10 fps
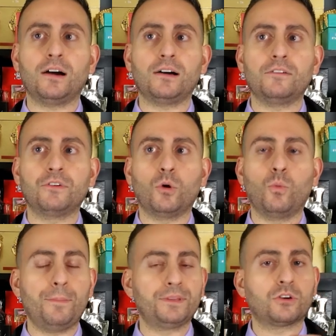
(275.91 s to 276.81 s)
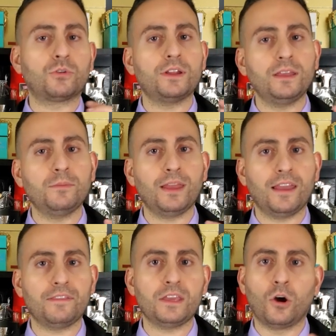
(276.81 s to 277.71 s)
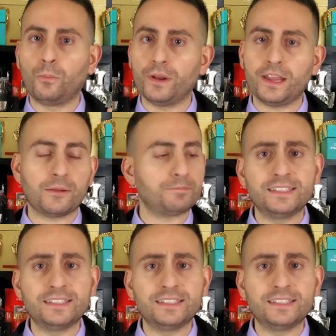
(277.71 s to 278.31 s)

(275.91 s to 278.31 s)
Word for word: of whipped cream in the opening,